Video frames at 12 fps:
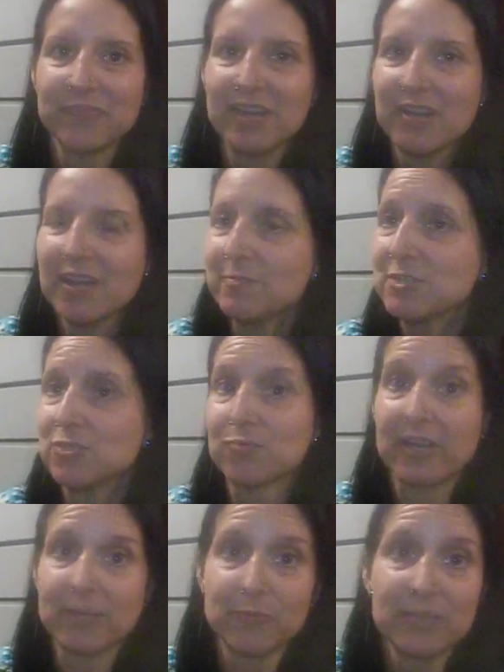and I'm just,
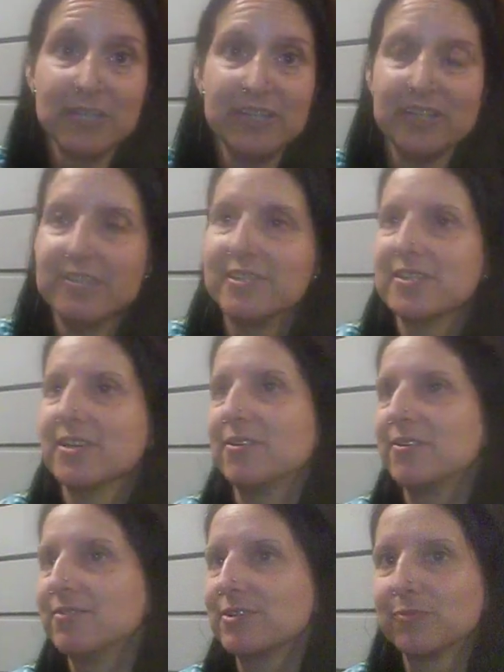like, really in the
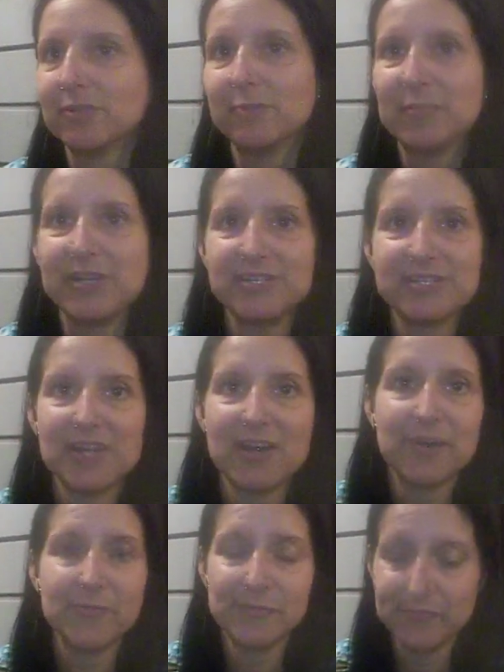zone, just really peaced
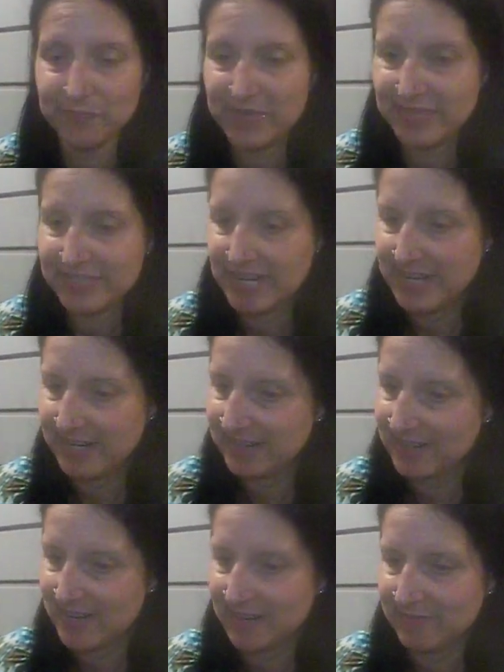out,
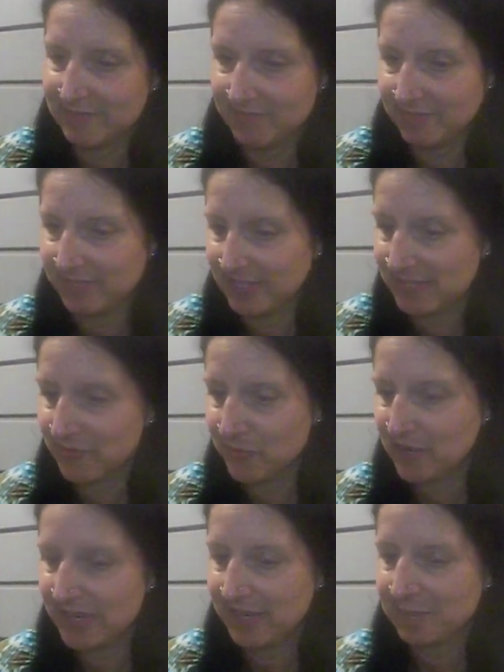meditating, kind of, like, in a
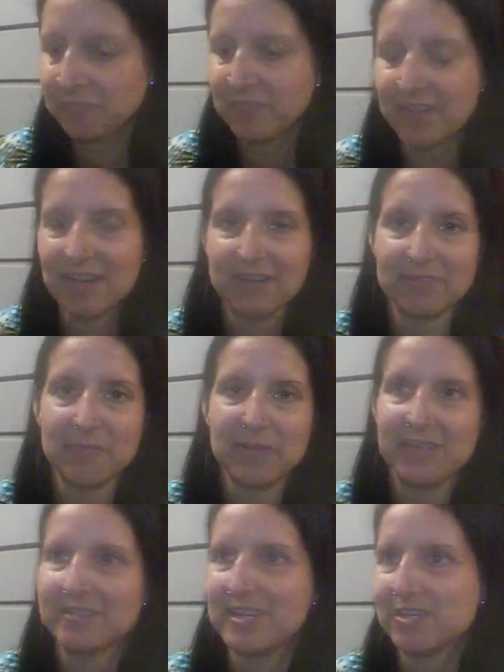way, active
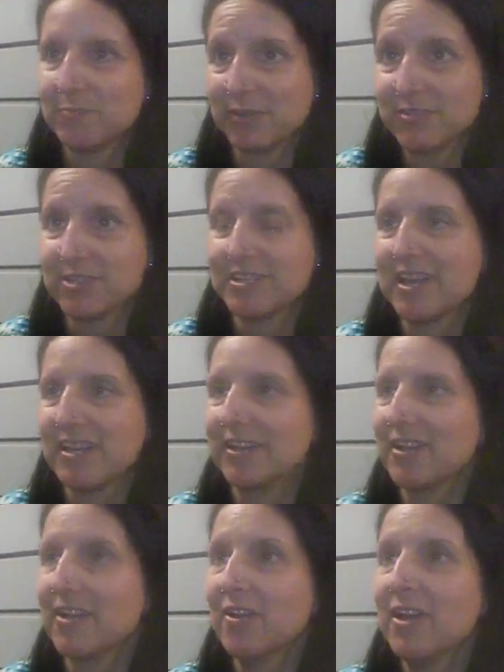meditation, but I was just
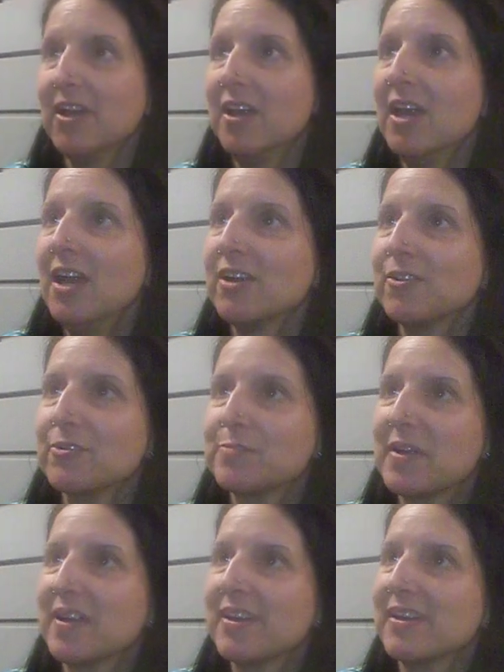standing there,
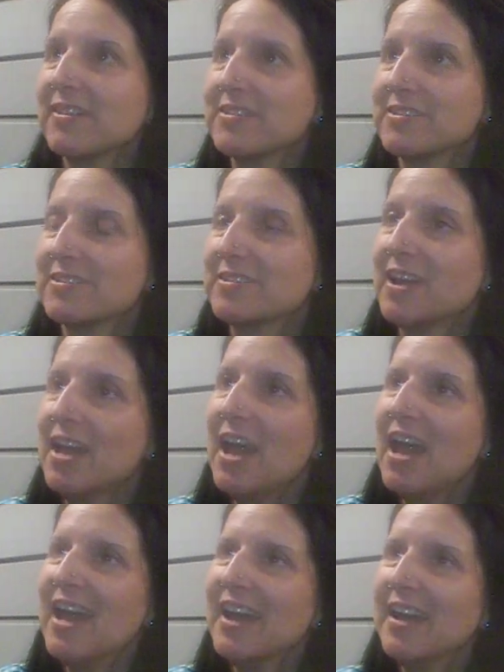close my eyes, just,
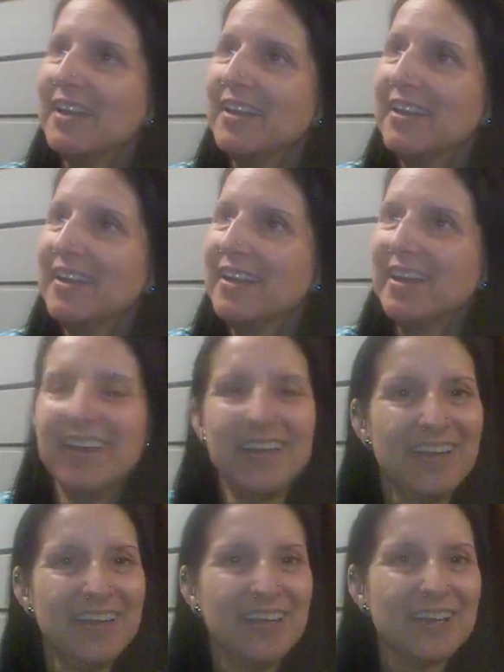and
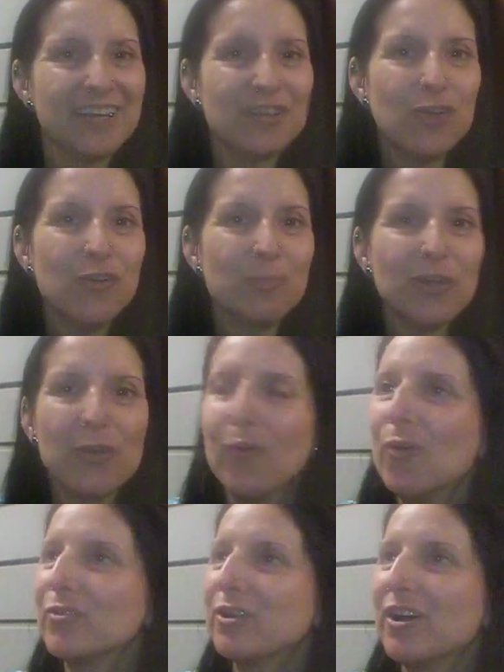lo and
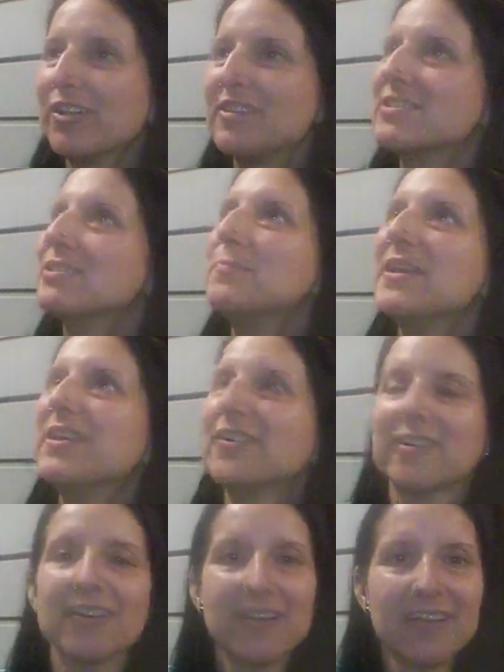behold, on the
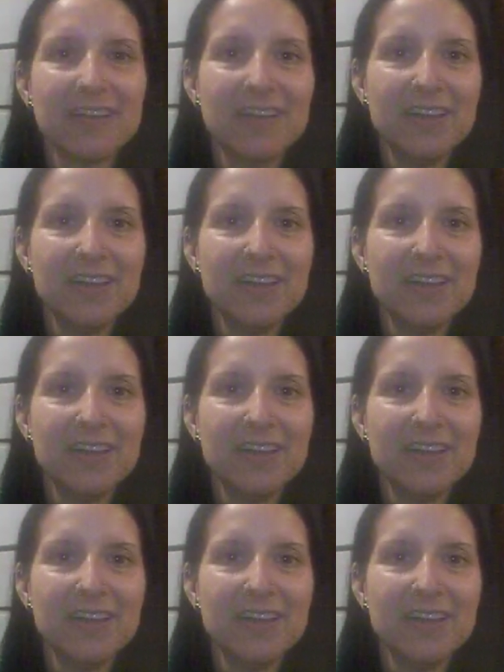speaker,